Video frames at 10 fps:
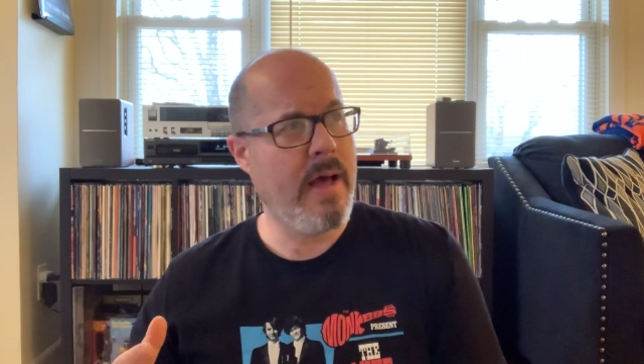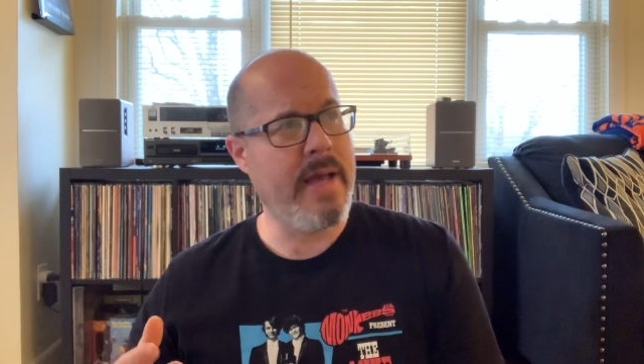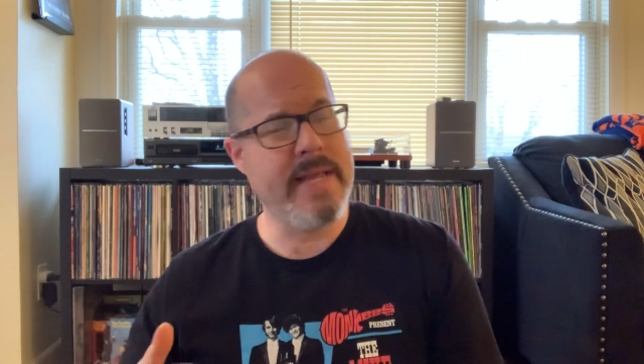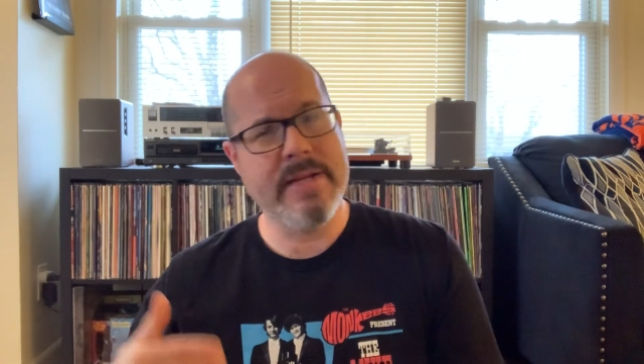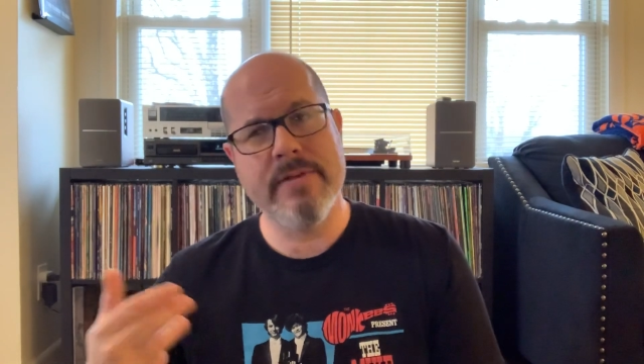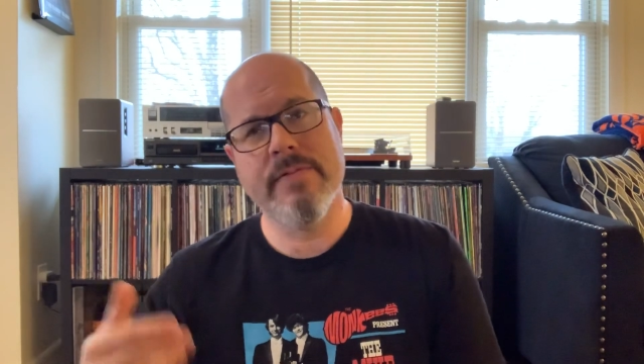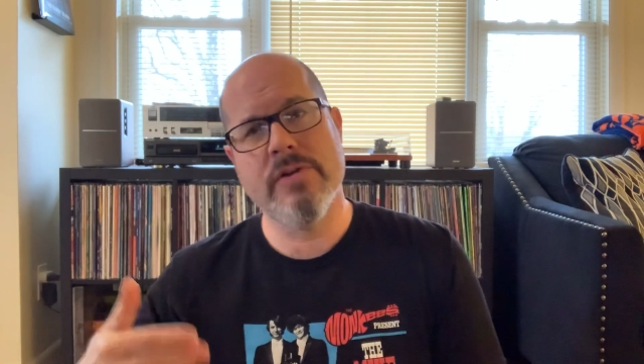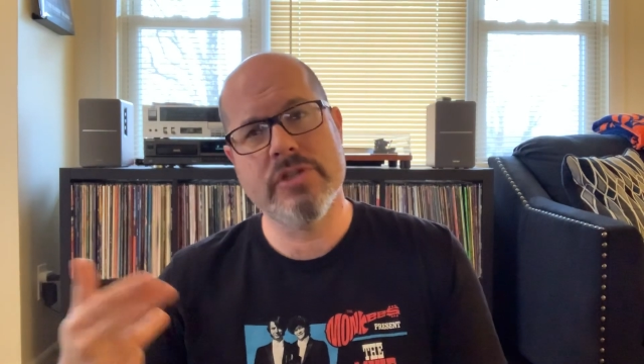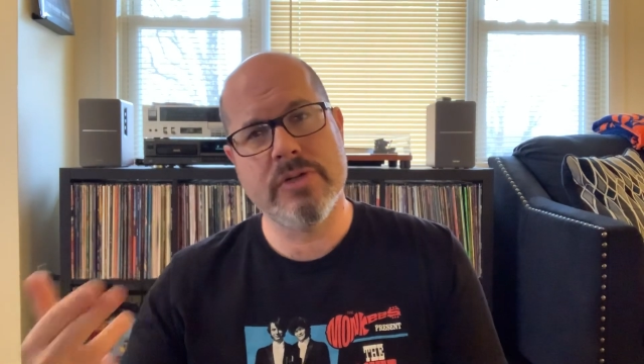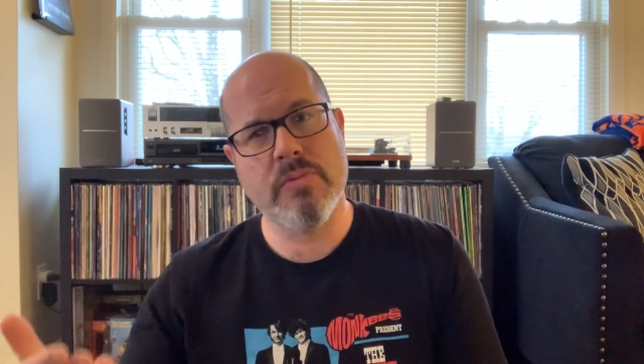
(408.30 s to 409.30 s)
he did a
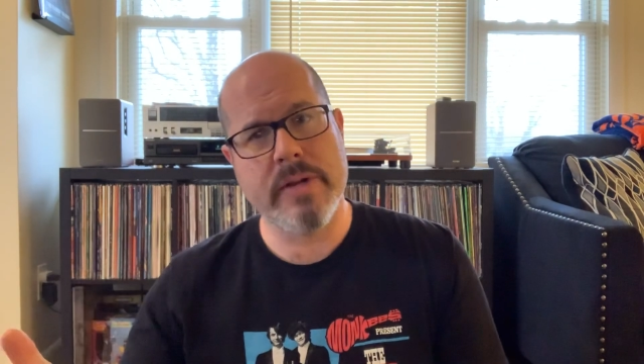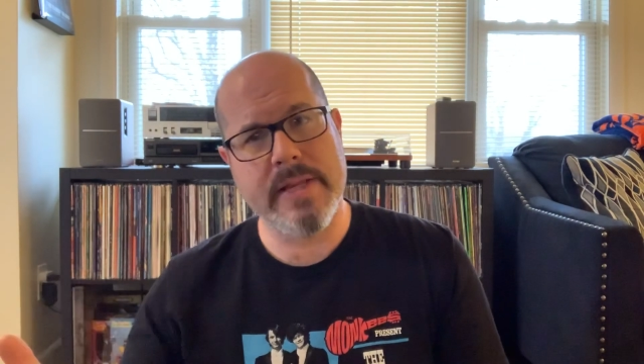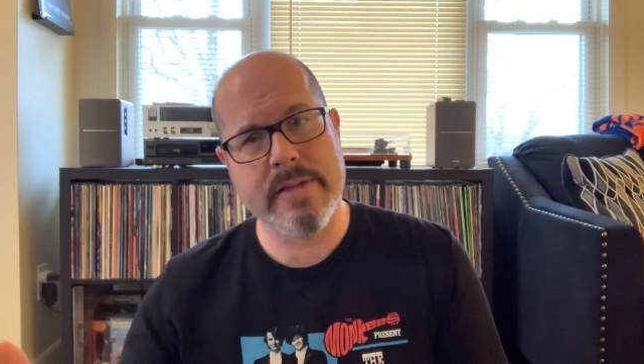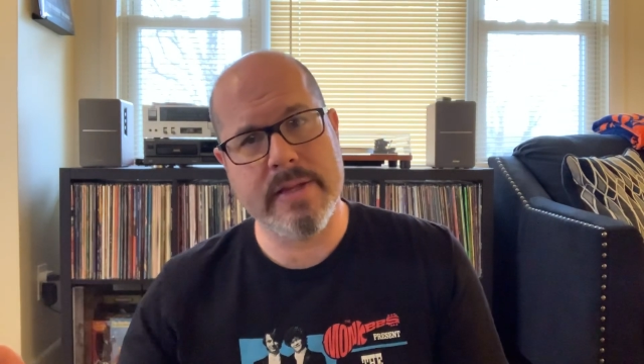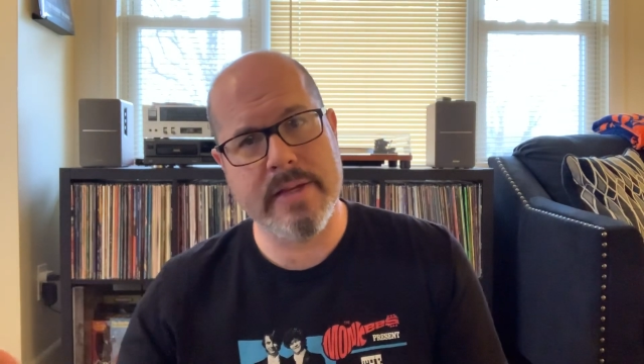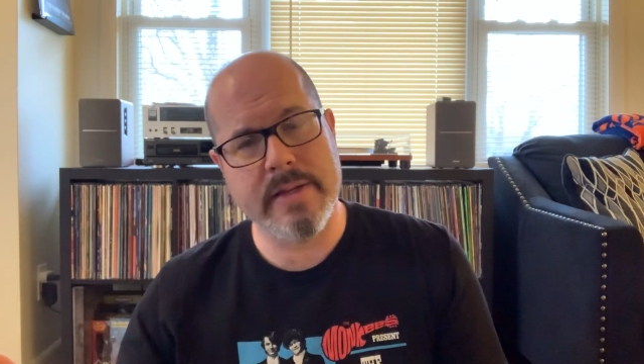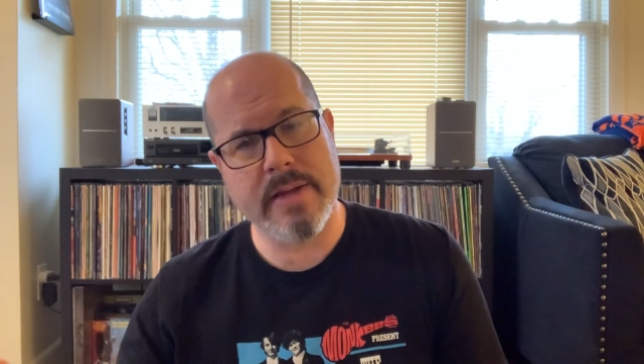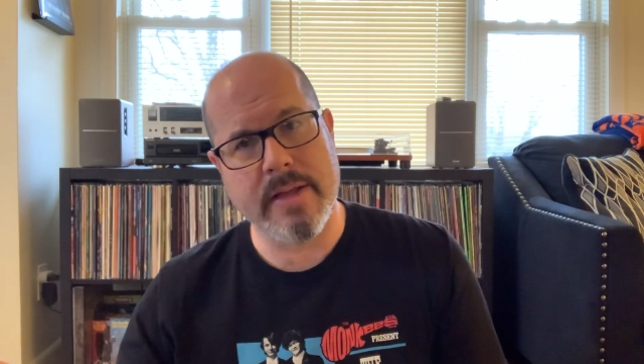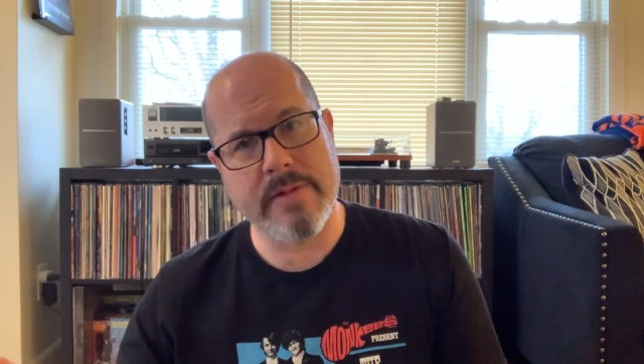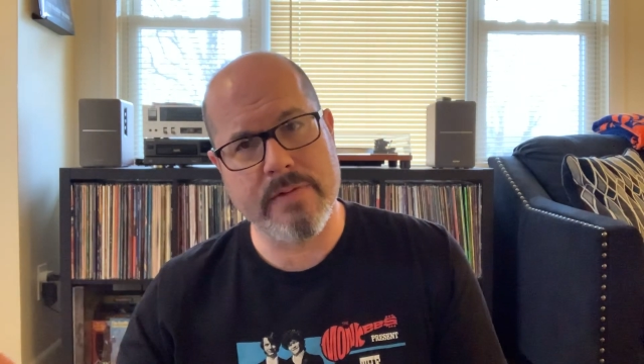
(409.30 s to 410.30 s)
version when he did
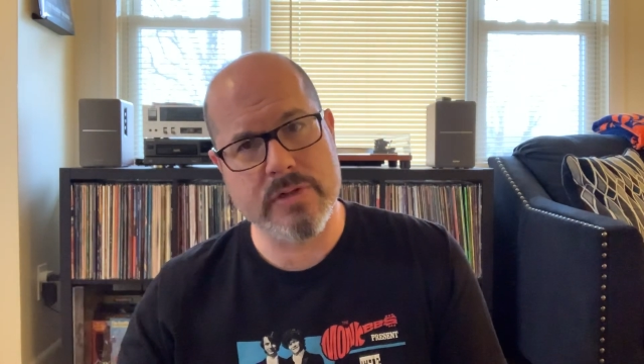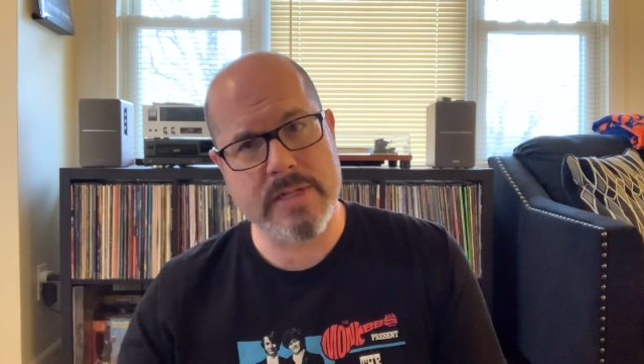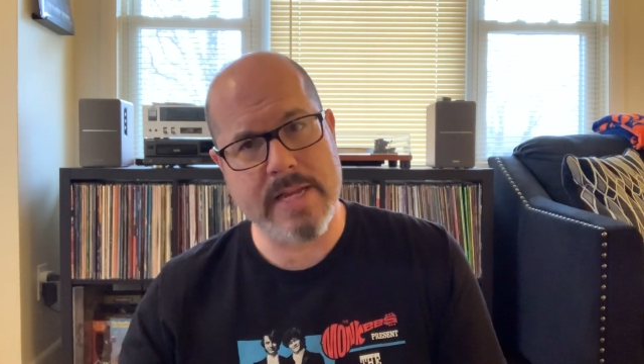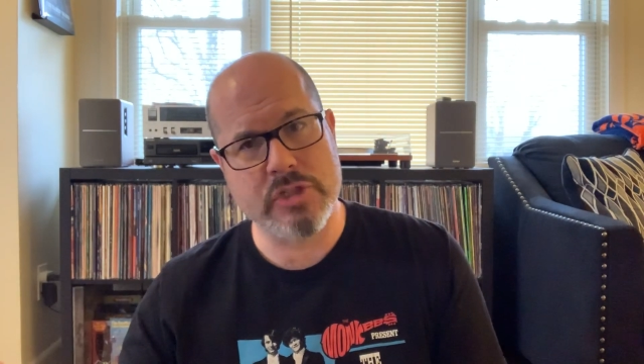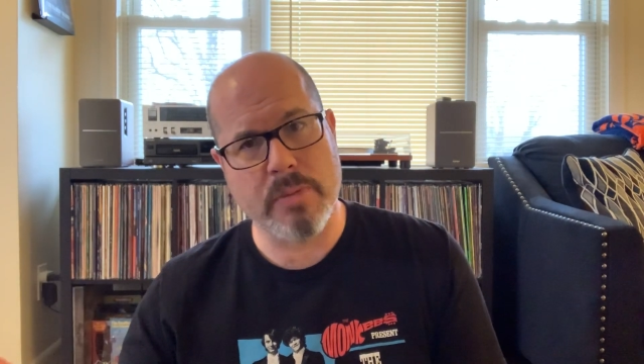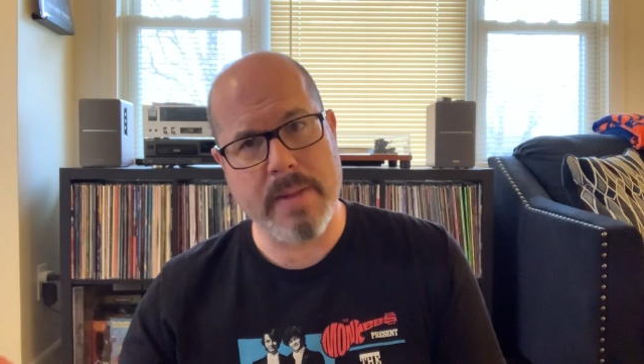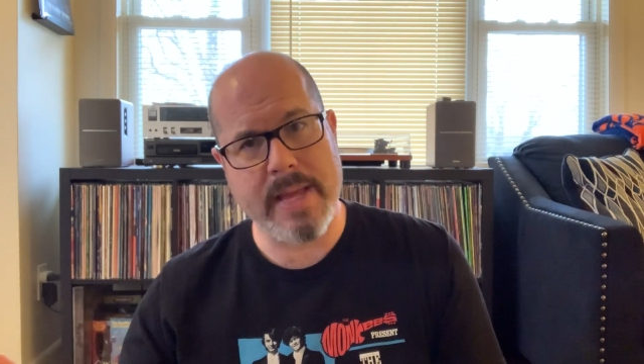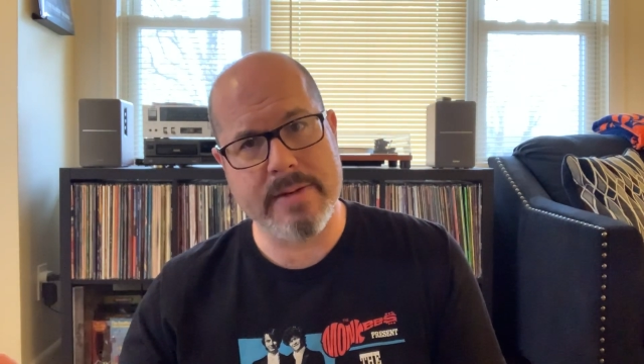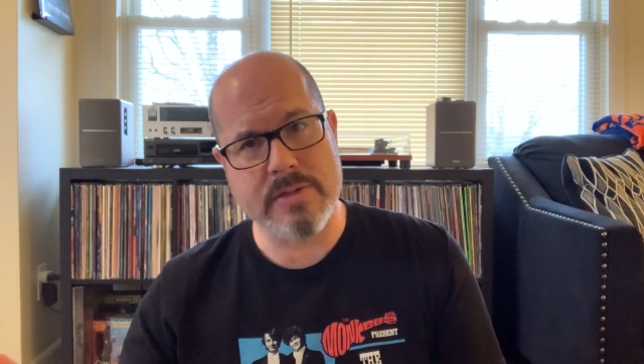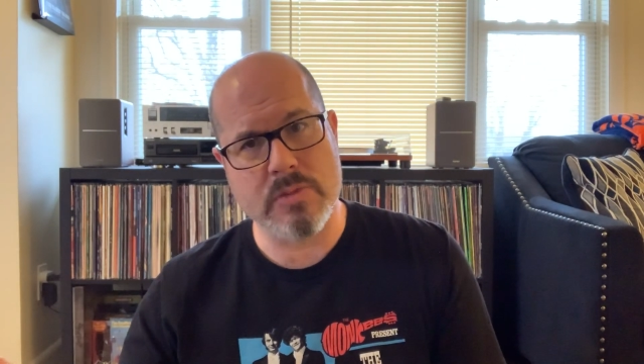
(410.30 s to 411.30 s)
the First National
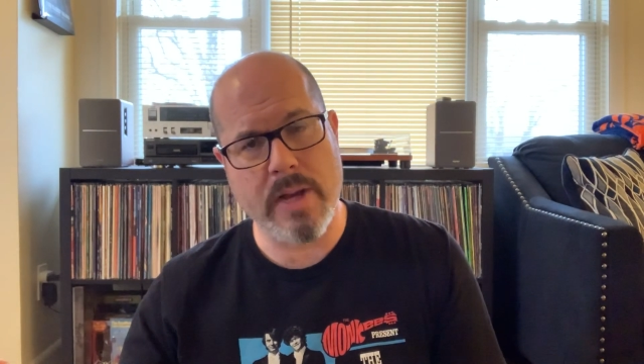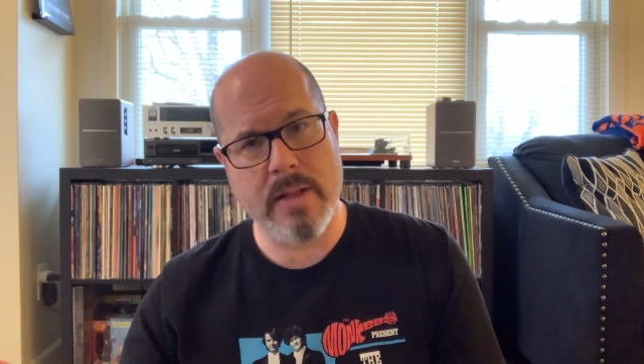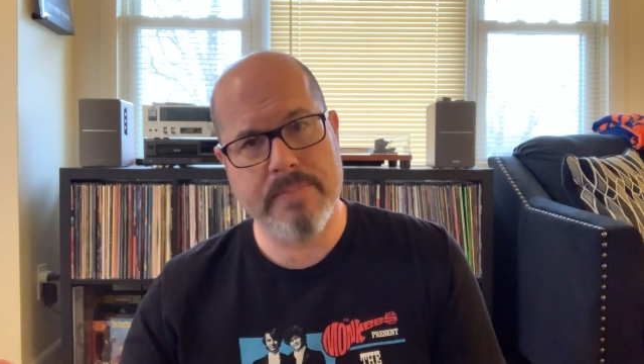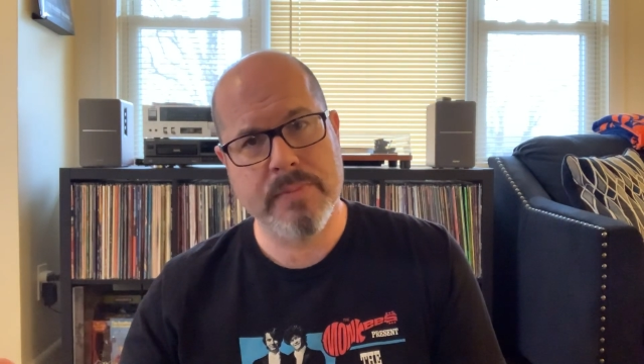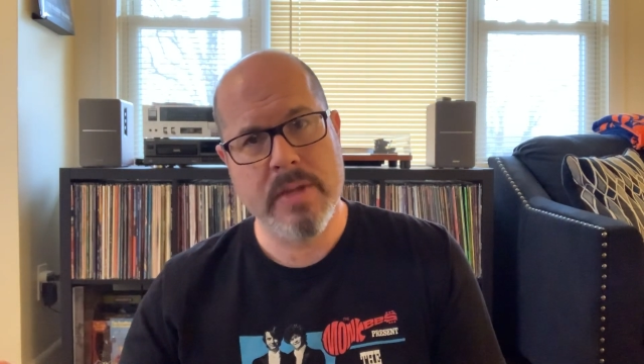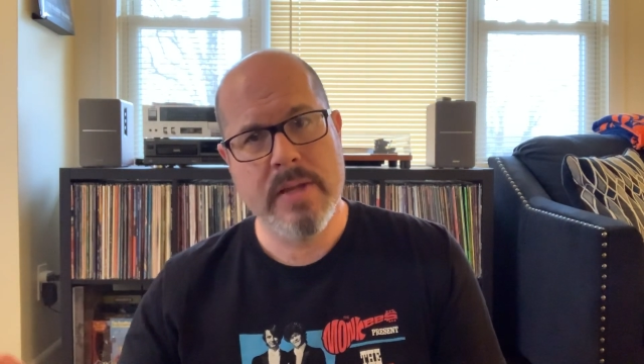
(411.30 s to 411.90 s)
Band as well.